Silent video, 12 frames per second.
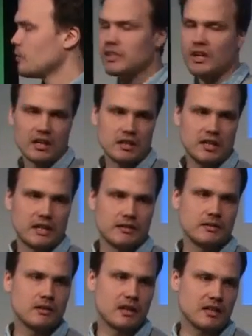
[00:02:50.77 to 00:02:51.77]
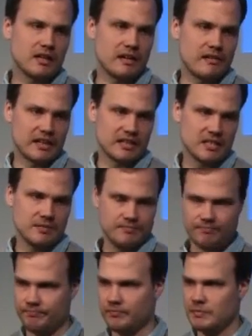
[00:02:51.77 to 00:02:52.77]
we archive, arXiv.
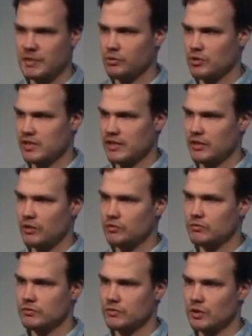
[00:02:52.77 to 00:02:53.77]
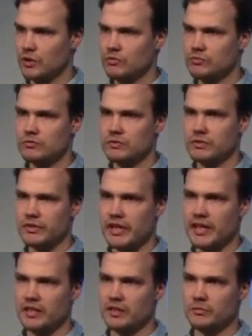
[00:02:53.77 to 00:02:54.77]
People say, don't, don't
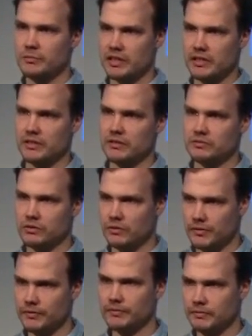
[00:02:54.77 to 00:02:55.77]
create a competitor for